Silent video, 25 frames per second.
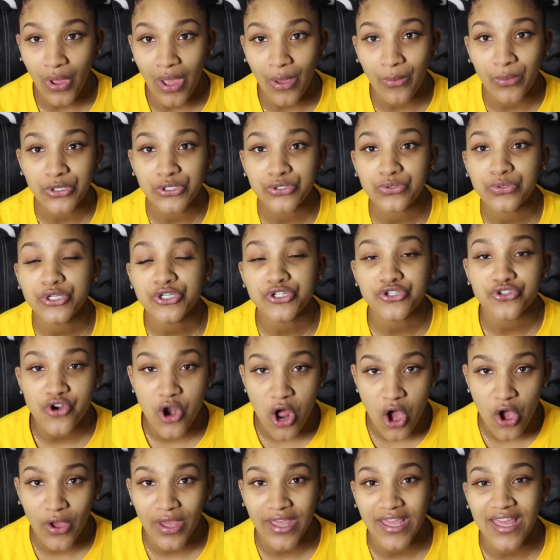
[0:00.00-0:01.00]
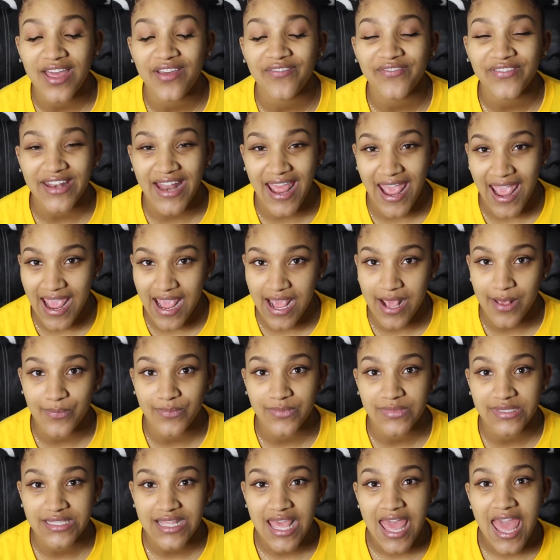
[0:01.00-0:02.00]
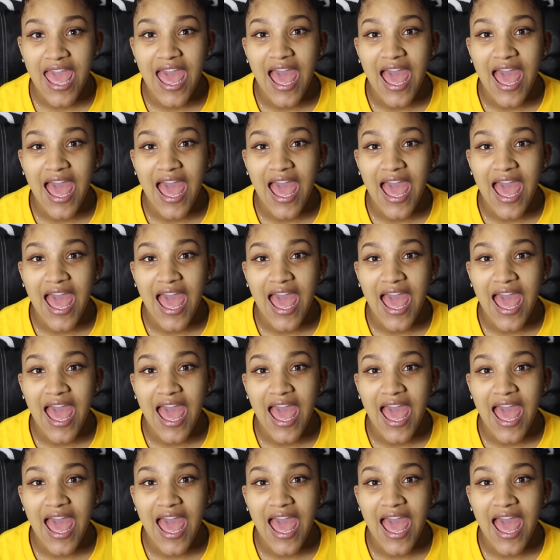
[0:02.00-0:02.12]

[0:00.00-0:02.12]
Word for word: I will do a drawing of names.